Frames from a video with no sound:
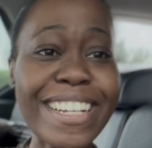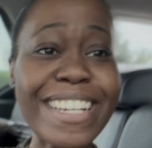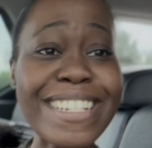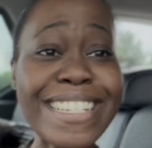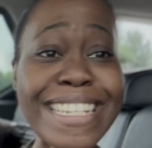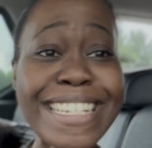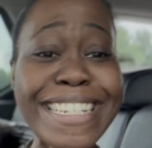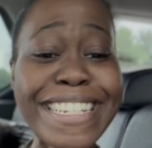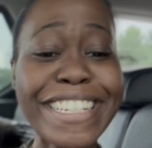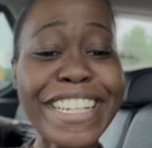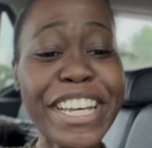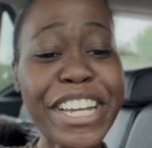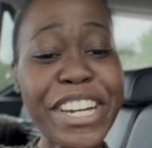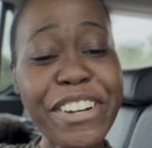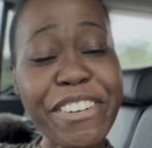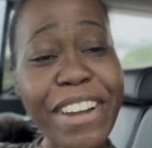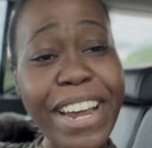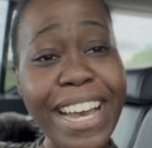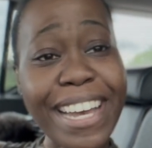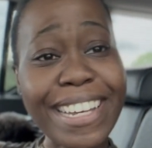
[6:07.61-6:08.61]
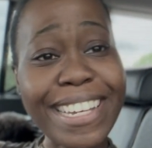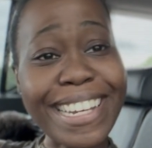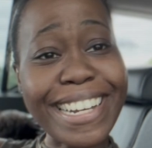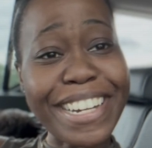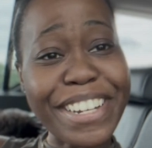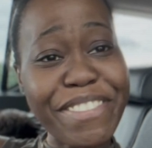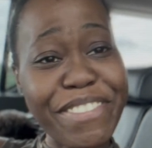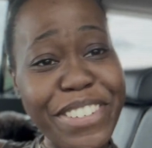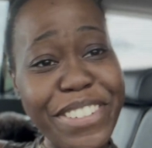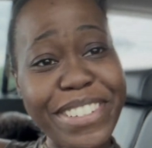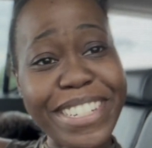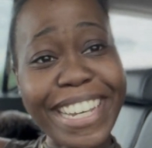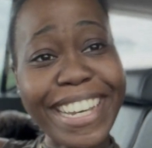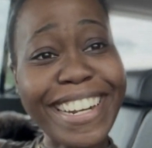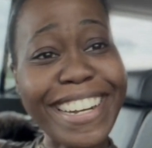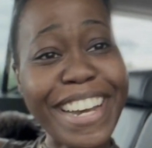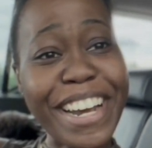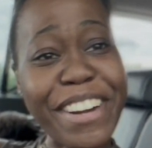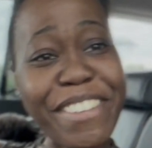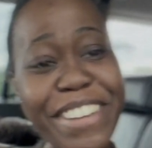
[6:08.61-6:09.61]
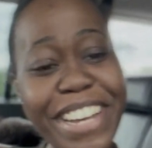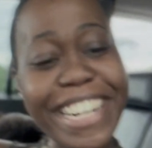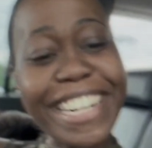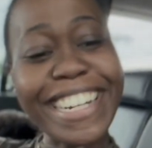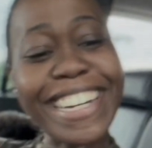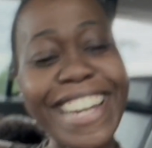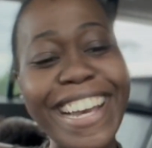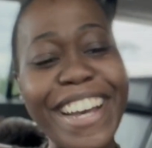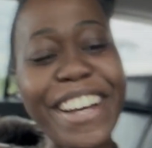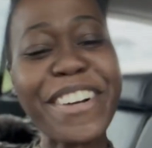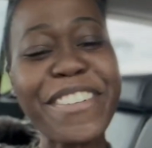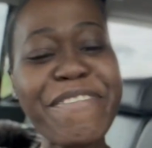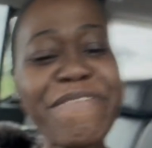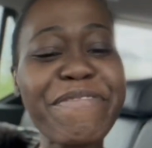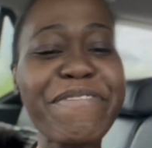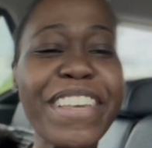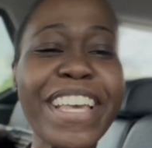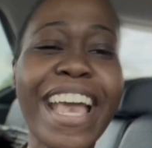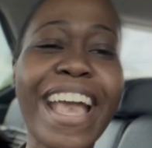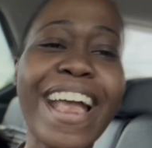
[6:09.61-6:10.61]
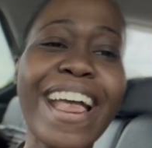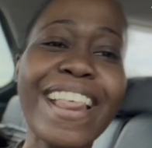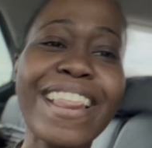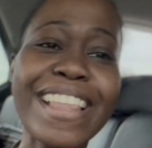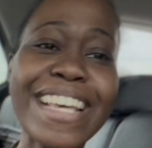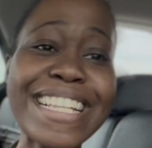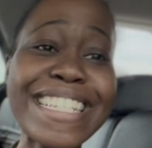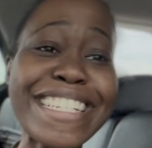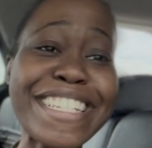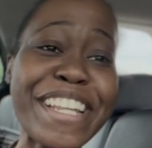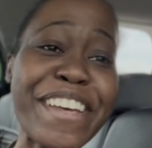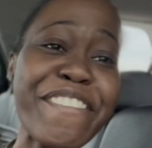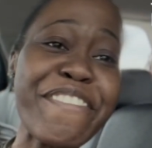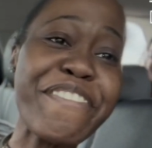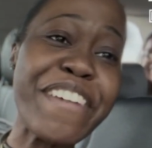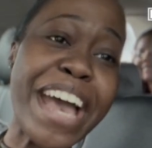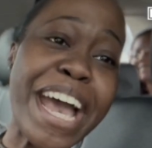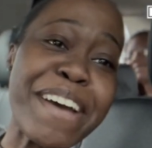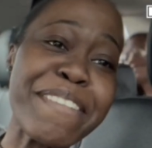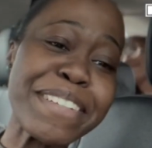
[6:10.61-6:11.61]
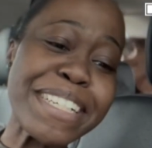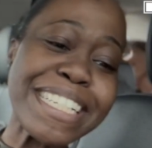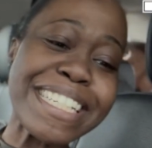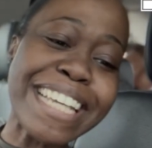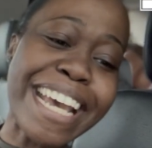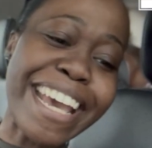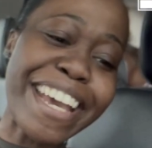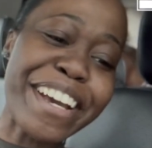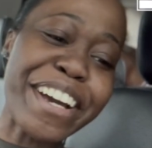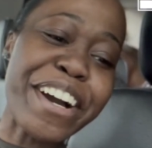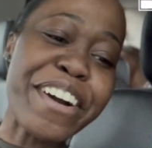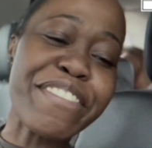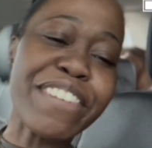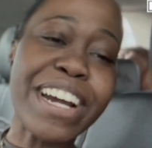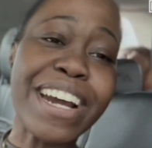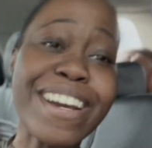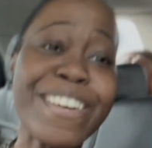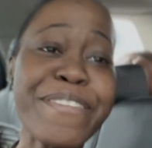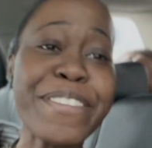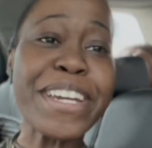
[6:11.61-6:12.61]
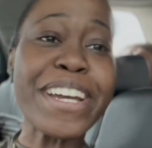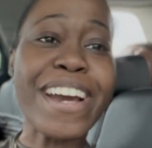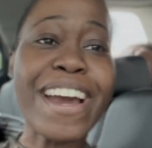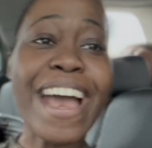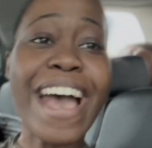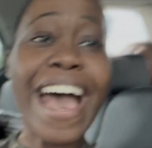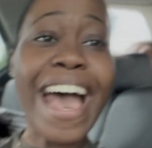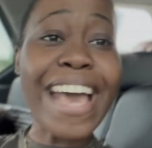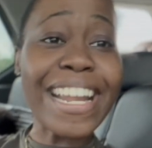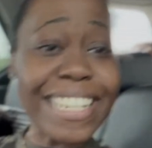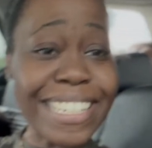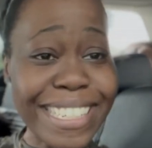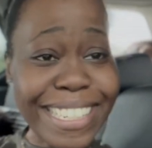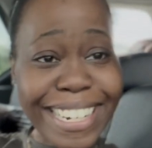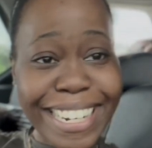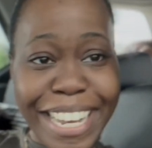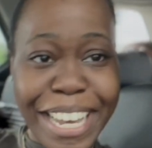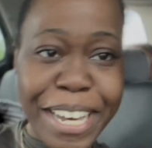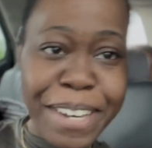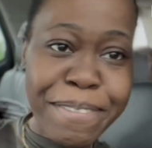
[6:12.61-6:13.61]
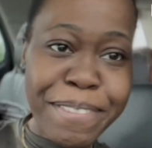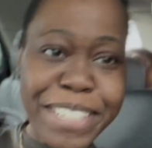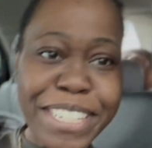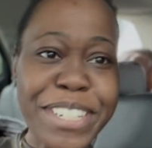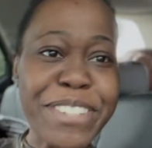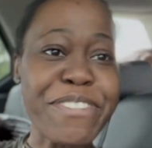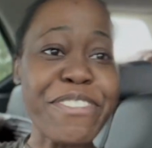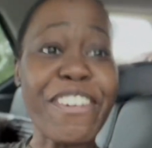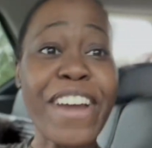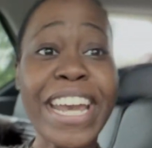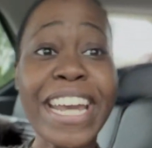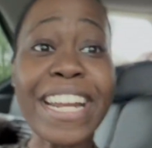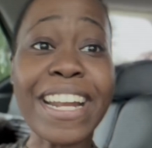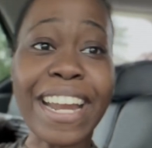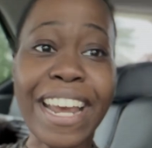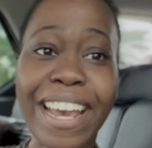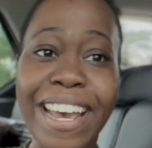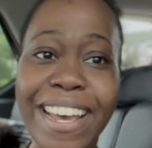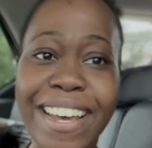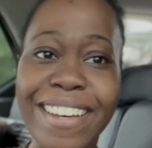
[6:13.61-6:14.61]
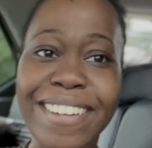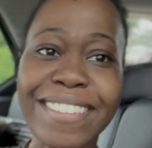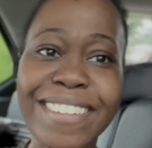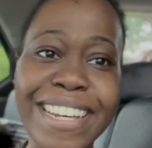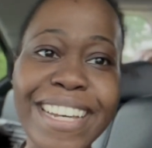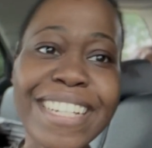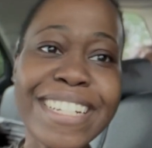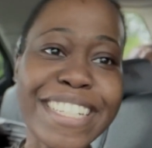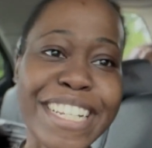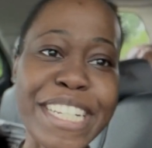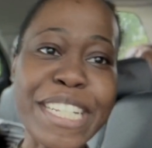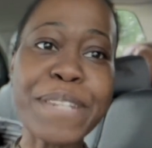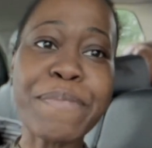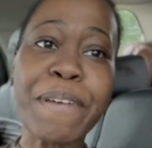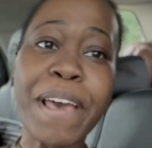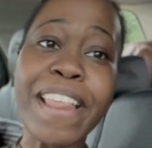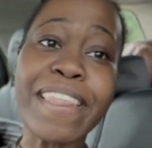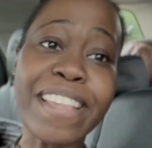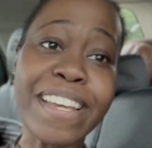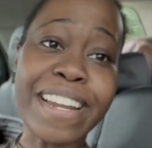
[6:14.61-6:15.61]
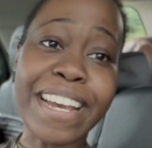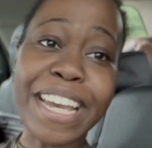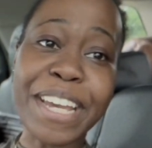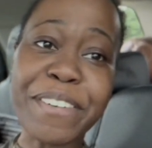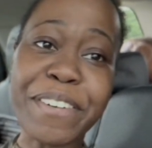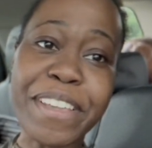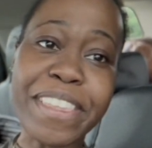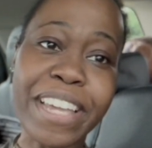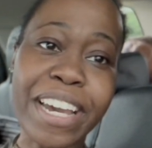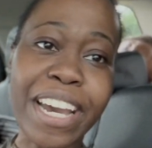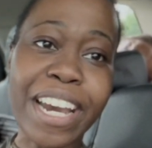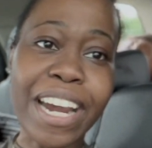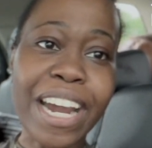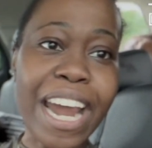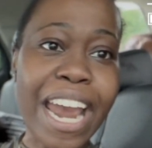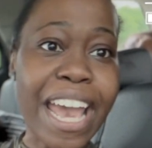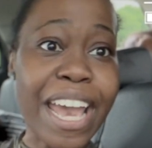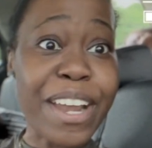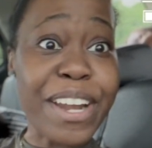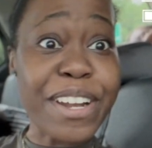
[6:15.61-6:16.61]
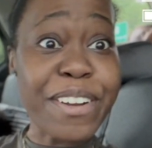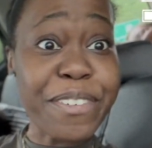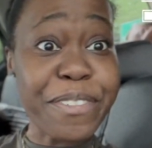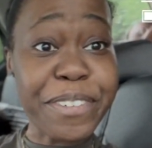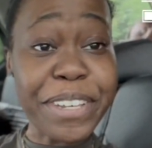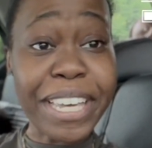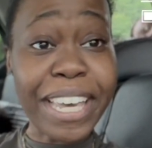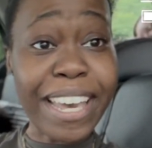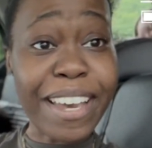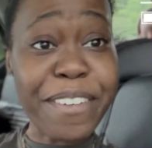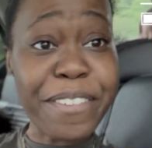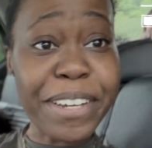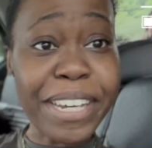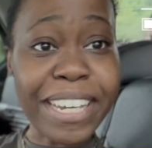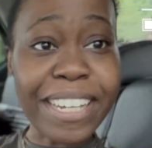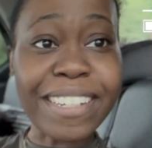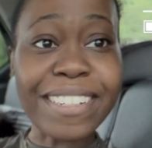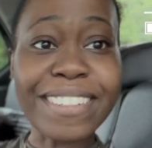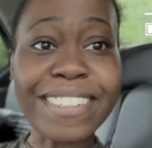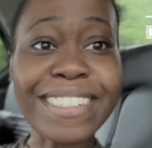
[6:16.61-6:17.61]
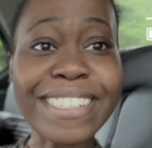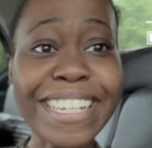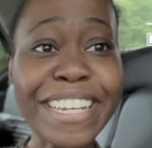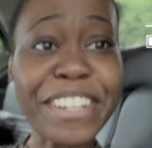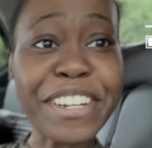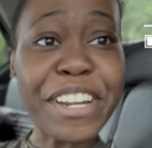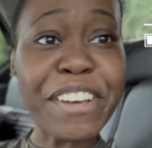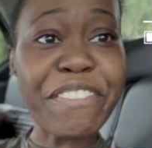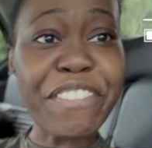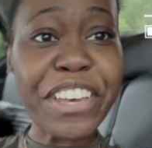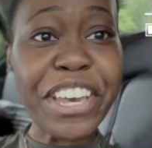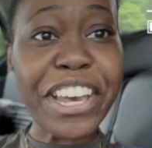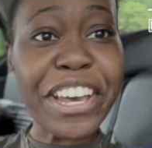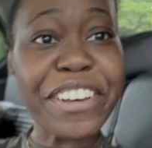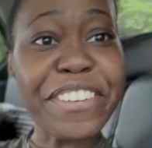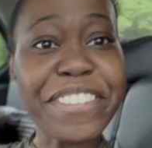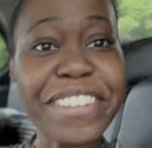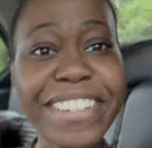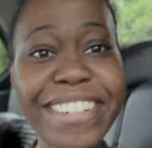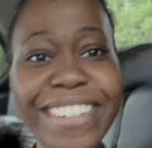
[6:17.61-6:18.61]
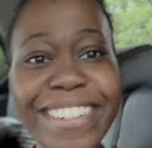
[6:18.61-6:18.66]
Because it's lit around here if you didn't already know. This is a family takeover, and we are headed to Naomi's right now to spend the night with her, and we can't wait. See you in a few.